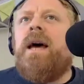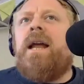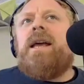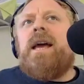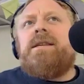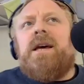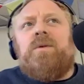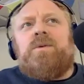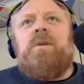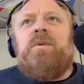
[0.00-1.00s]
And I guess, and
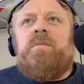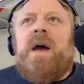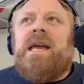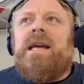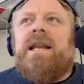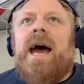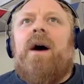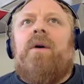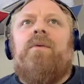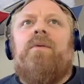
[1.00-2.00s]
also with Becky
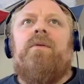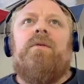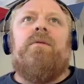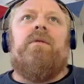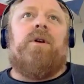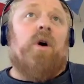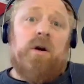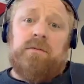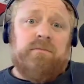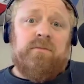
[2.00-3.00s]
now gone